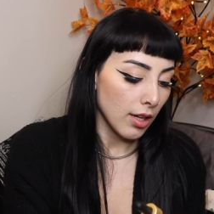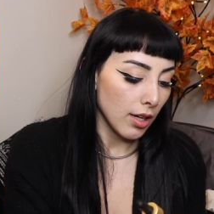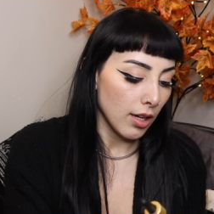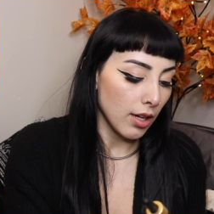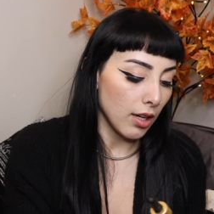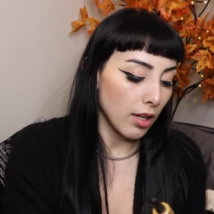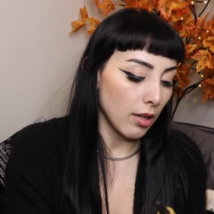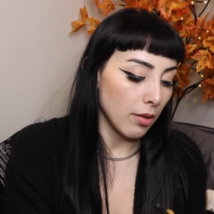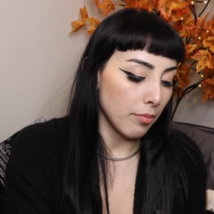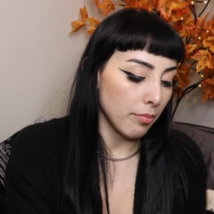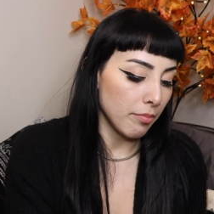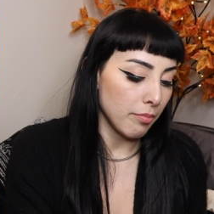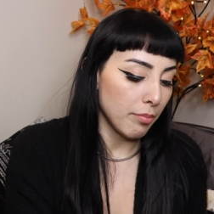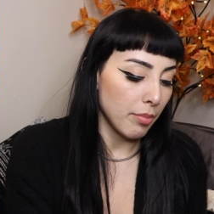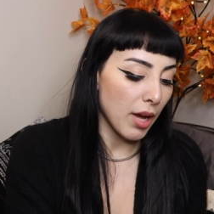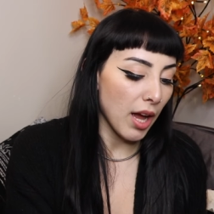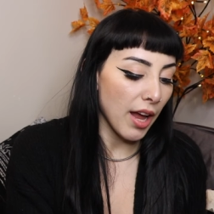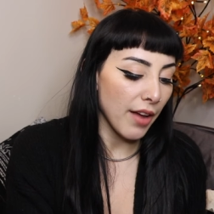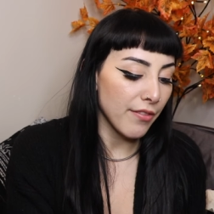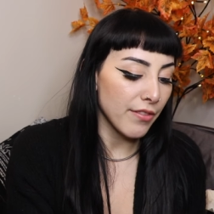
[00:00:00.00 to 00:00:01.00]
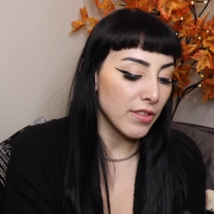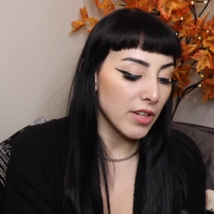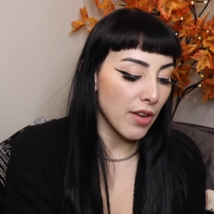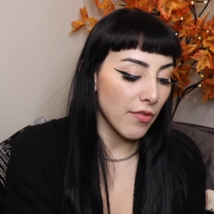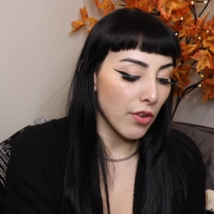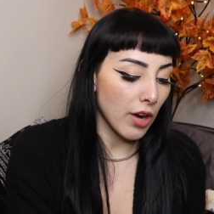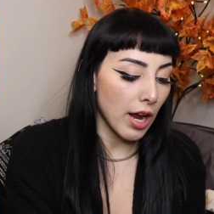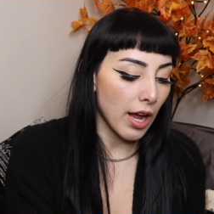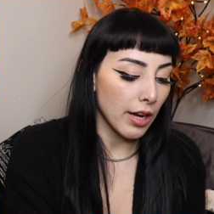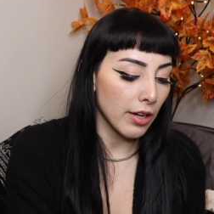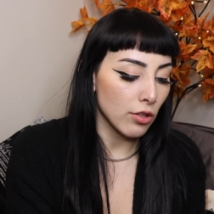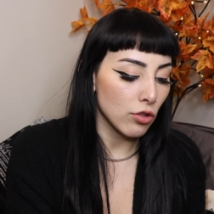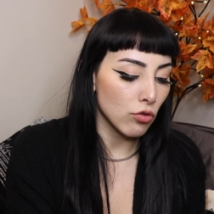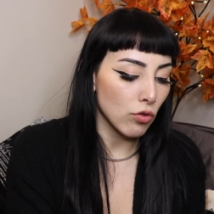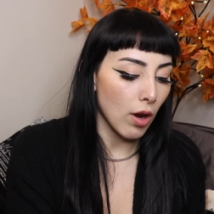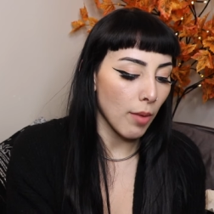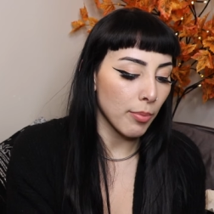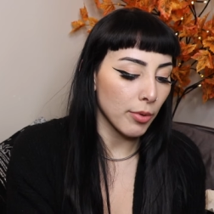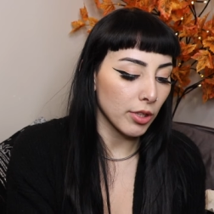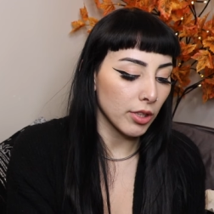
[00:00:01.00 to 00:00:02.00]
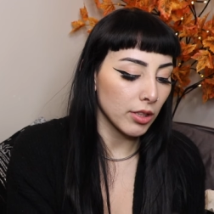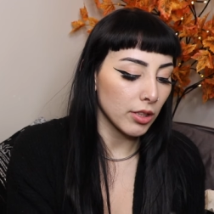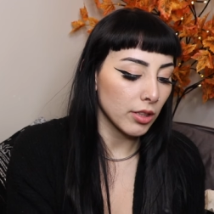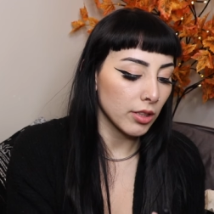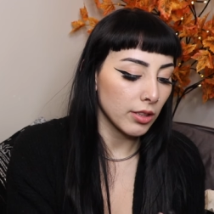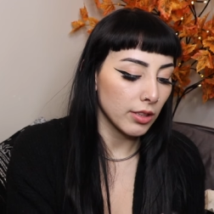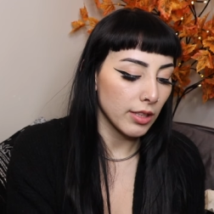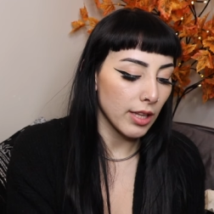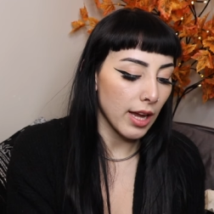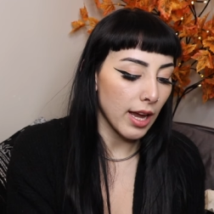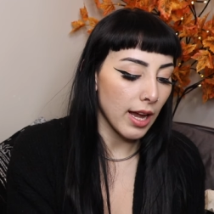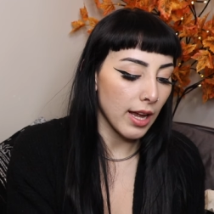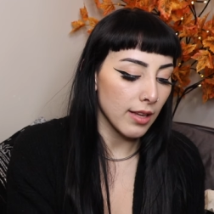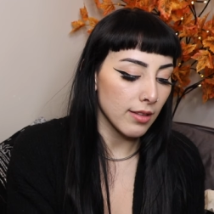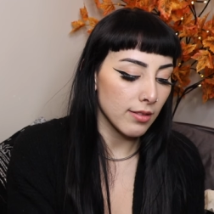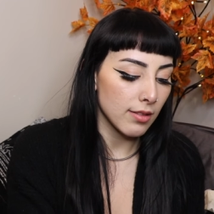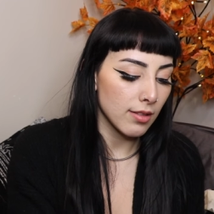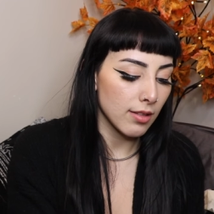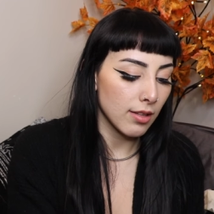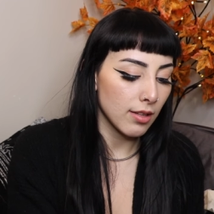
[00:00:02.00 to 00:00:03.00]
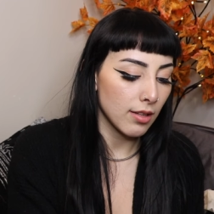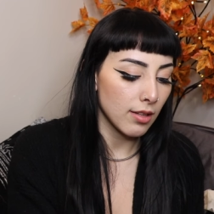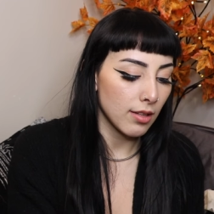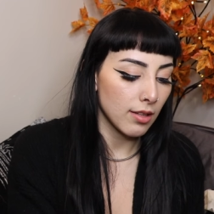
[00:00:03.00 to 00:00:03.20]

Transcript: um, but I've never had a dropper that has